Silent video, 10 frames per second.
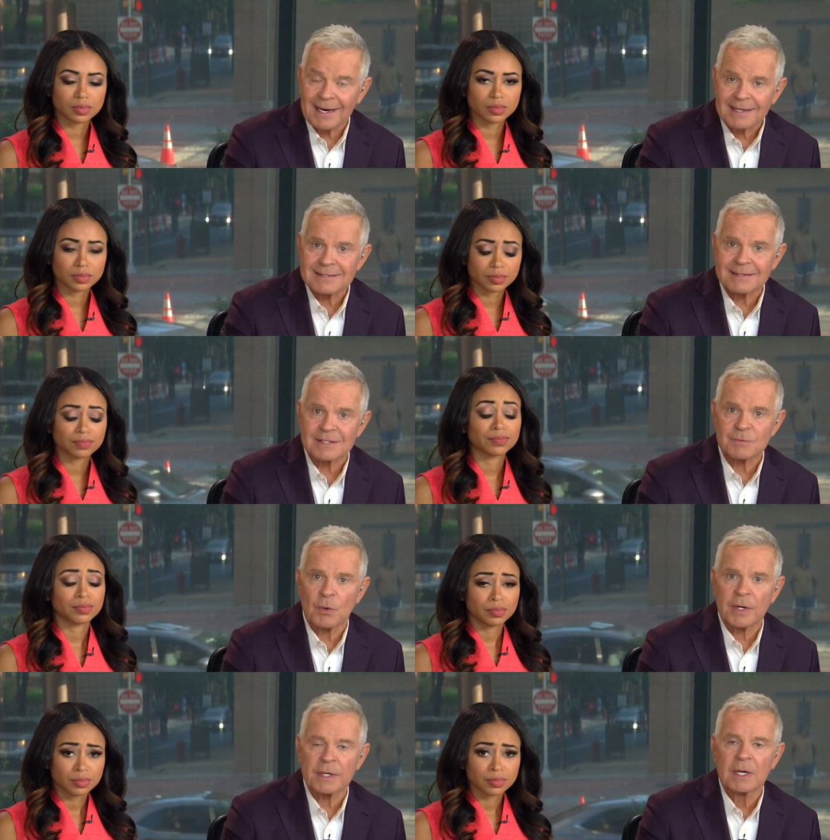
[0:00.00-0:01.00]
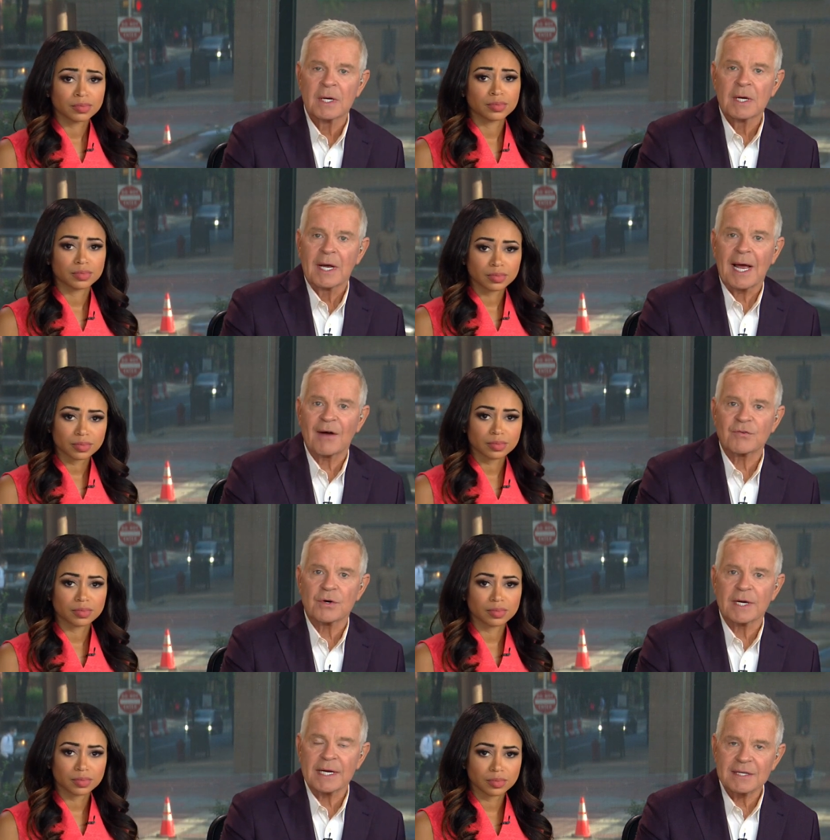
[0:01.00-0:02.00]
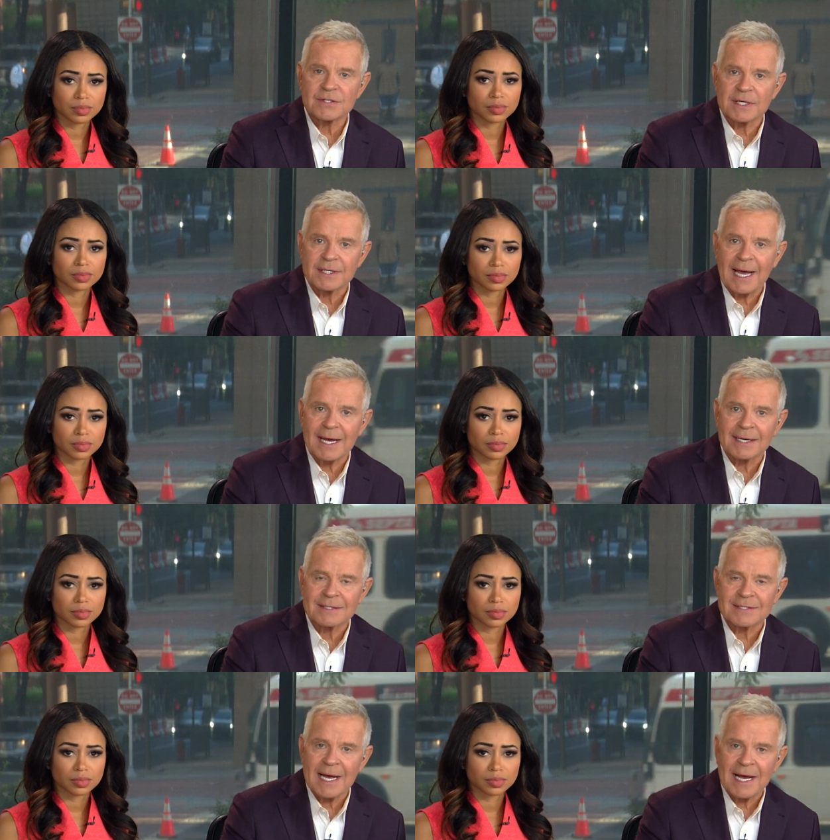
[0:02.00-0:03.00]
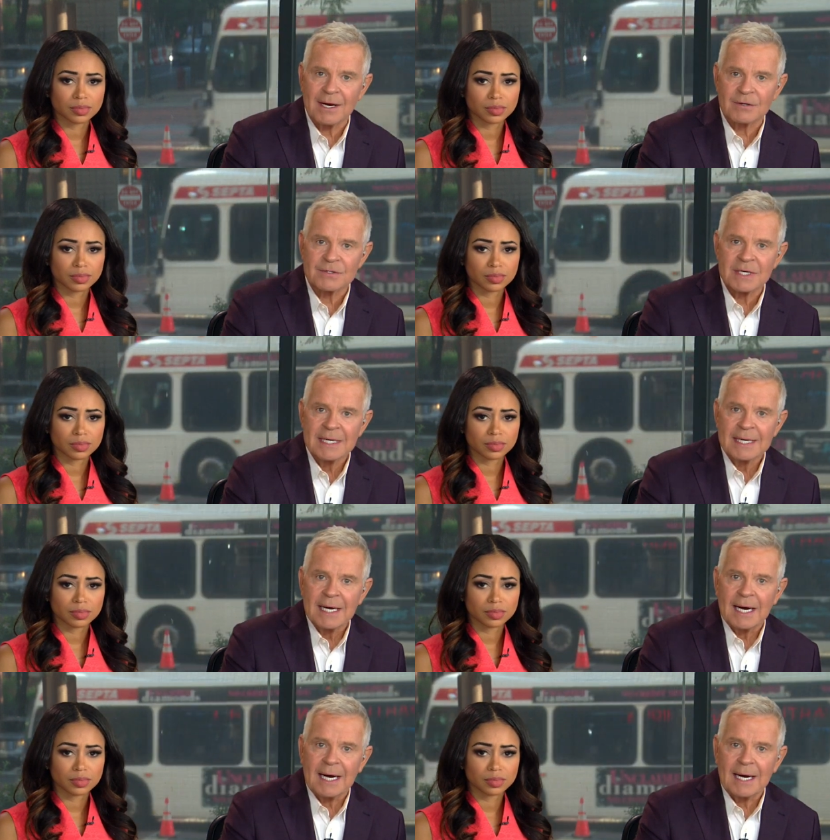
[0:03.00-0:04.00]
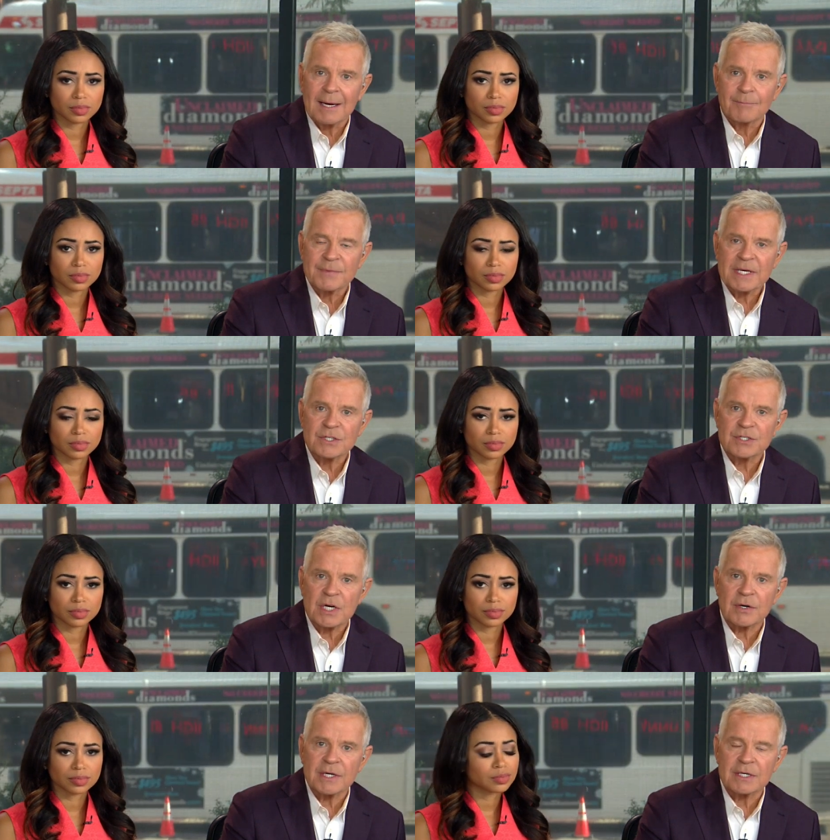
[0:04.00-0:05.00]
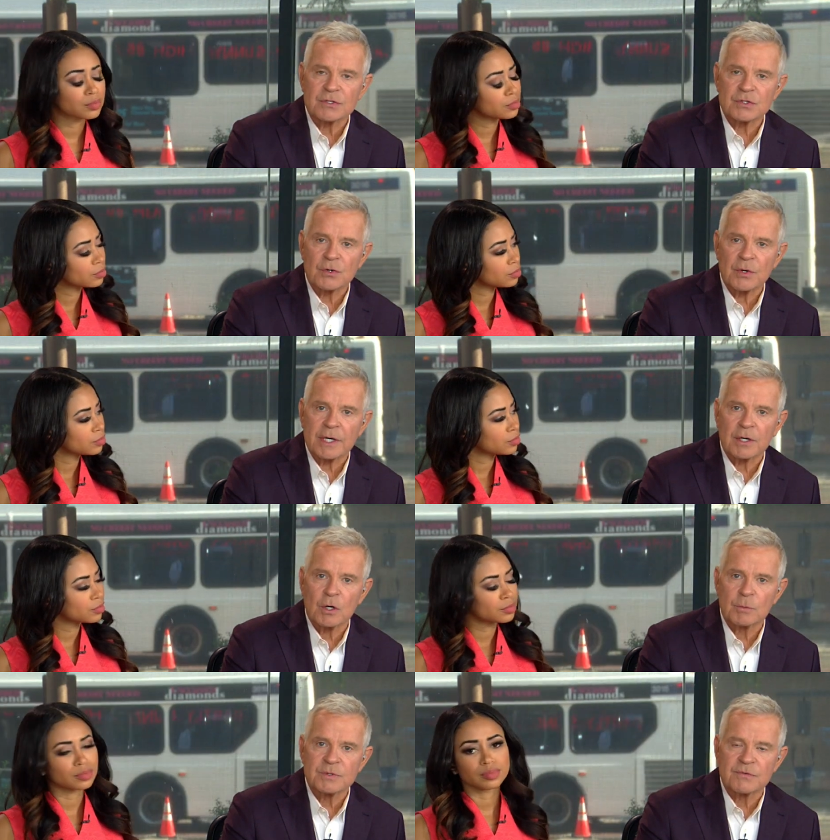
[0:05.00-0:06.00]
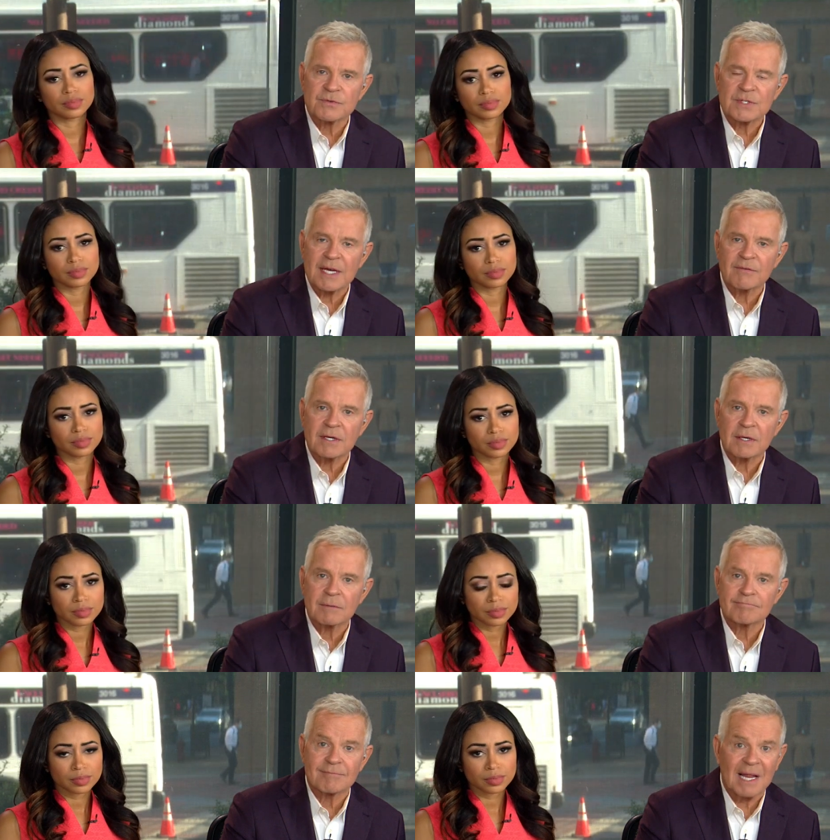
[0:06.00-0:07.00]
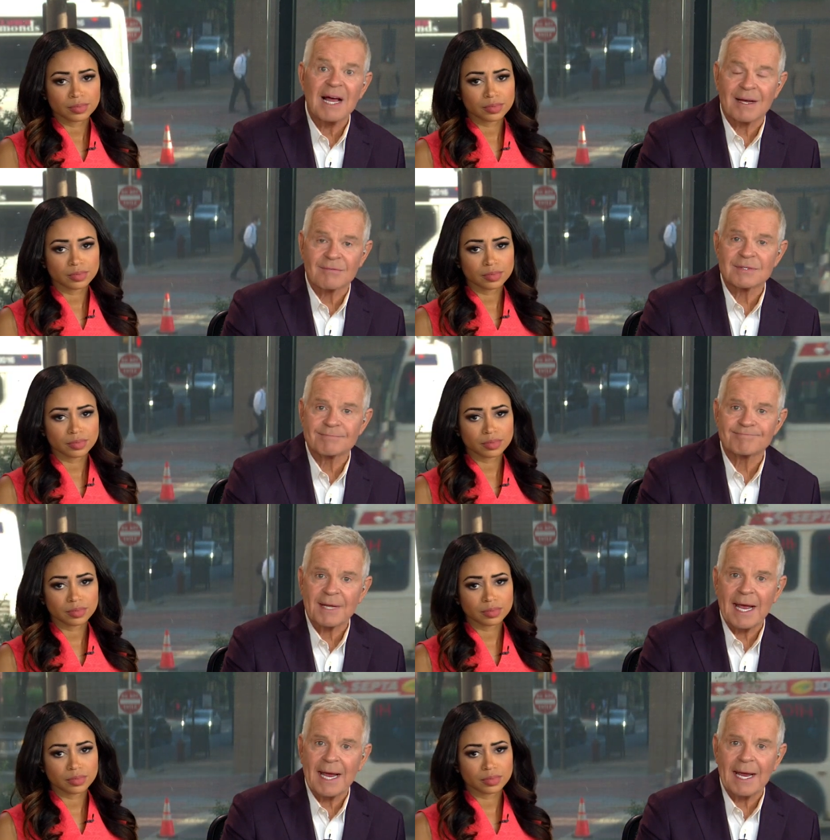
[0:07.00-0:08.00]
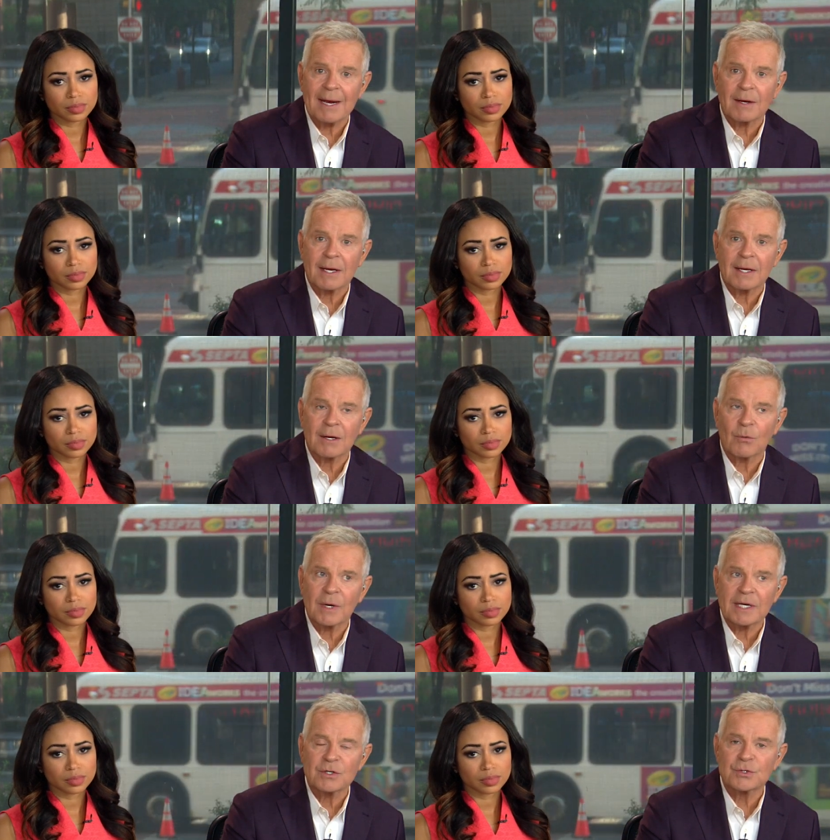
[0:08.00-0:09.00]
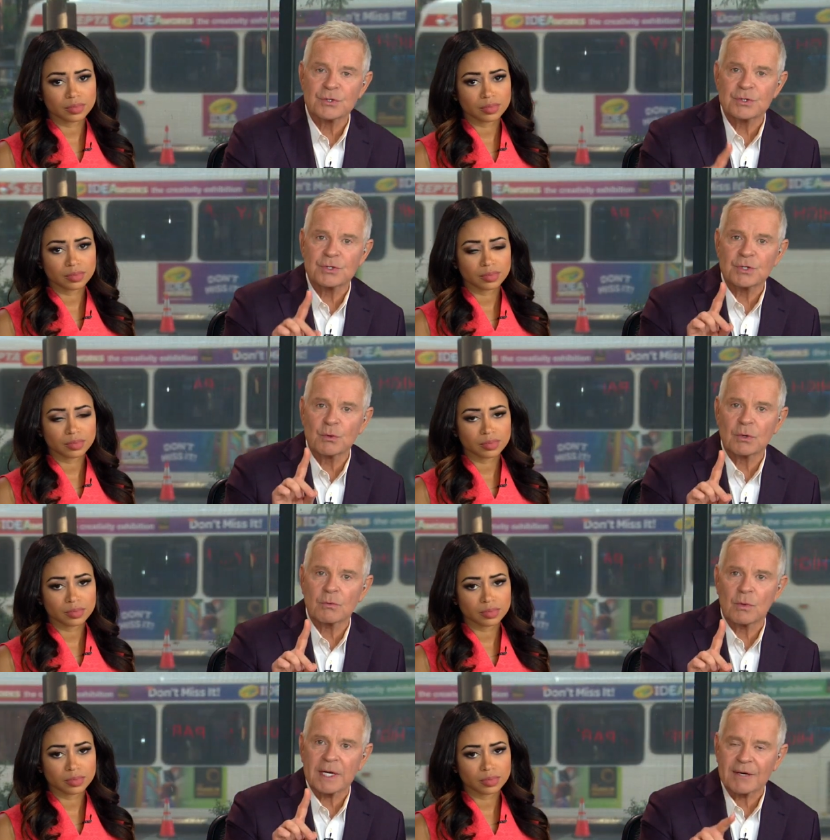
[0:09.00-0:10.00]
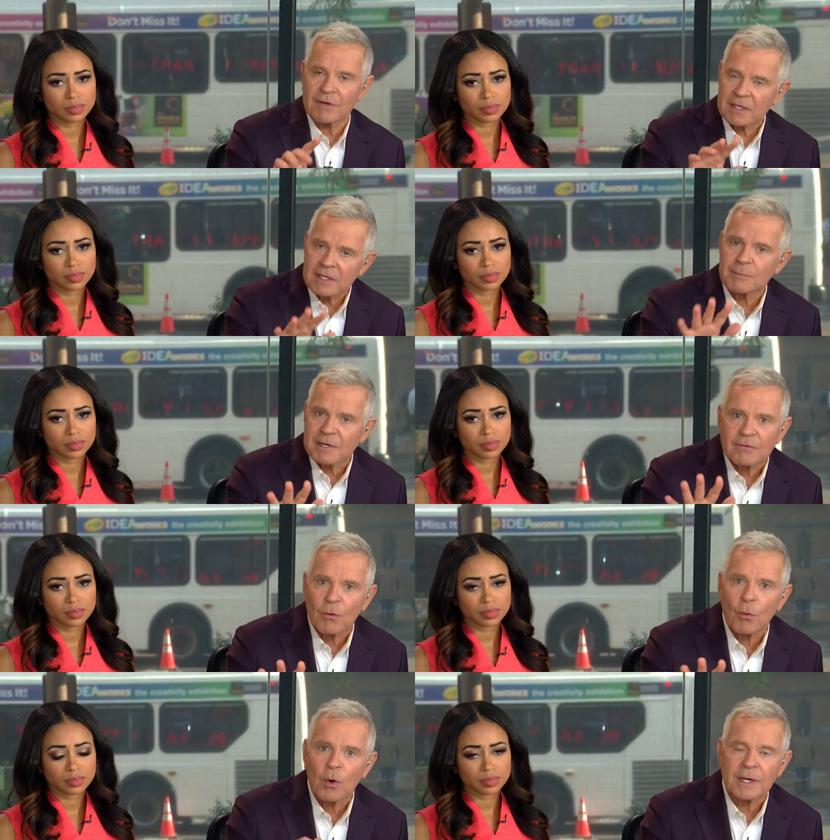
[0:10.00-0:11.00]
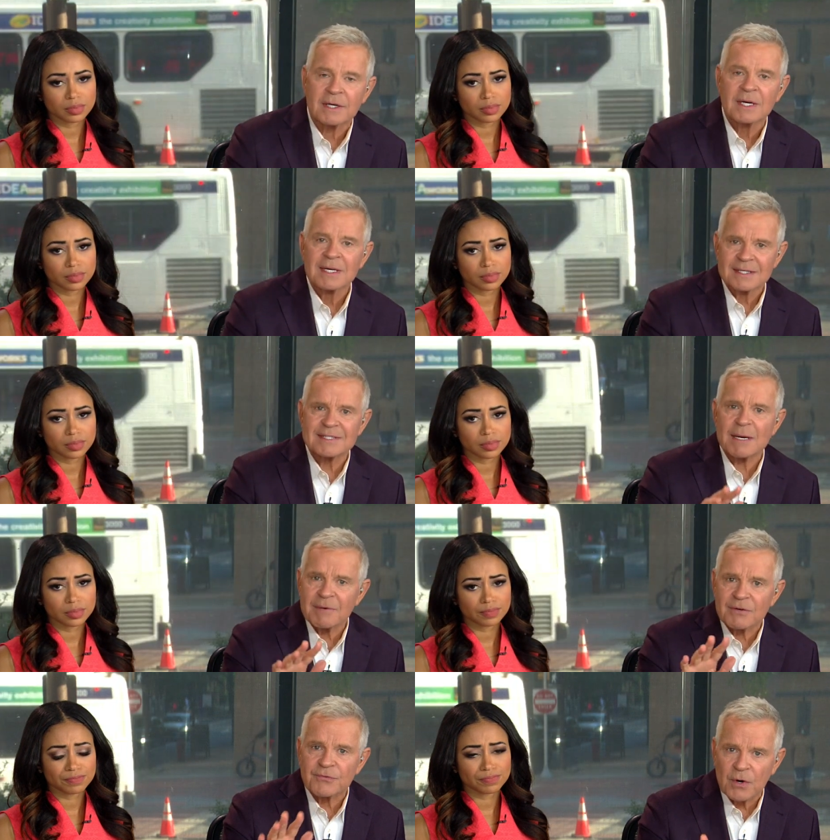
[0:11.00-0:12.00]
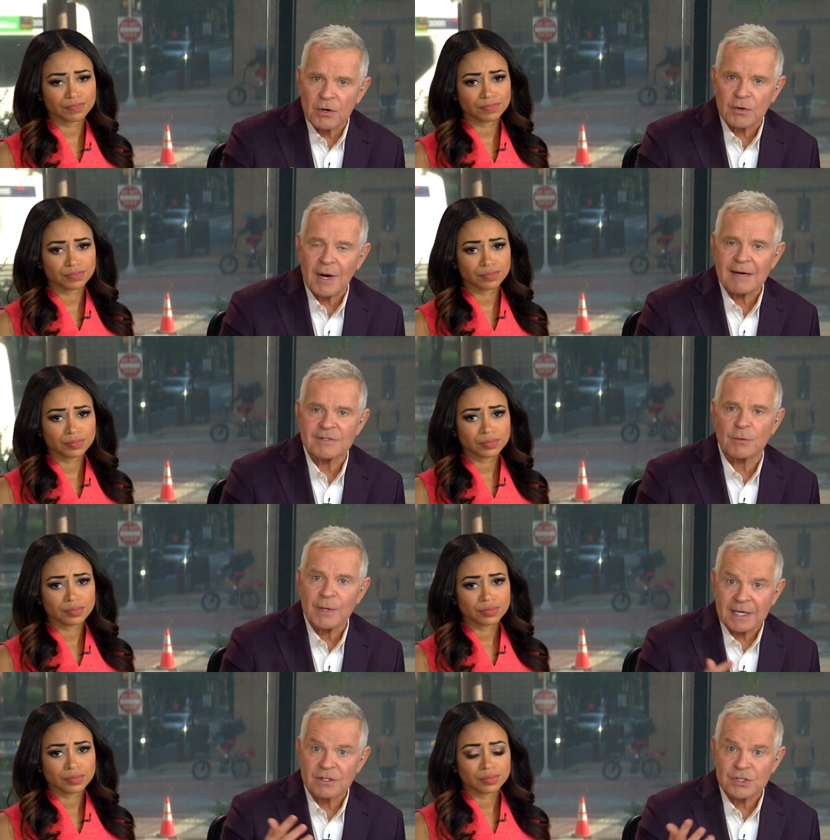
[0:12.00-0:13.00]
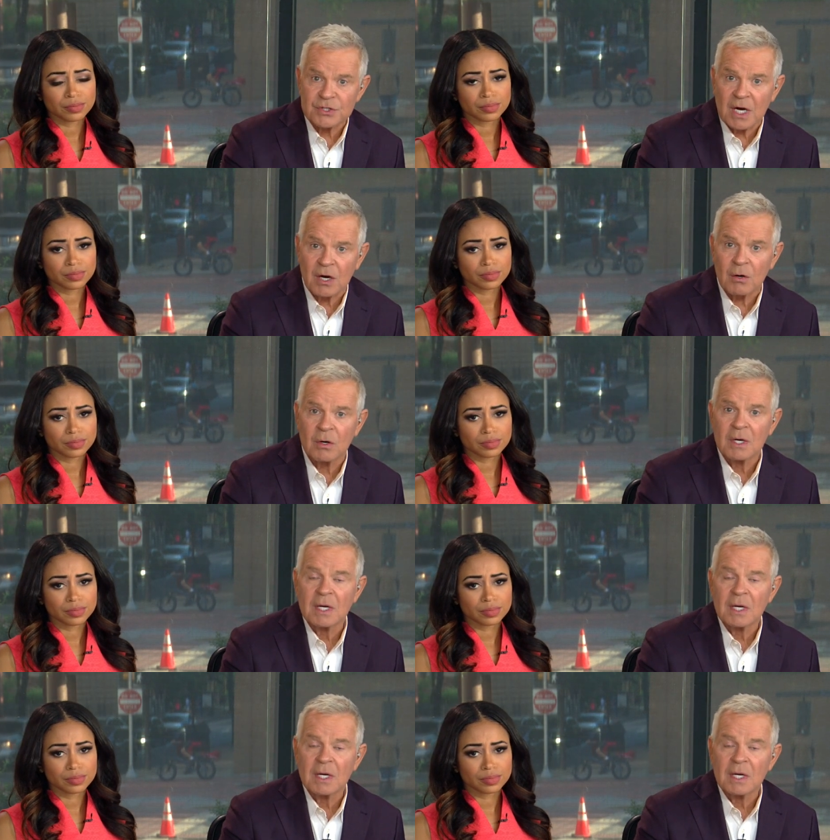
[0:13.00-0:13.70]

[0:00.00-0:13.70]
Speaker 1: us this morning after an incident at his house. He's sharing his story in hopes of saving lives. And we do want to give you a little bit of a warning. Some of the photographs that we can show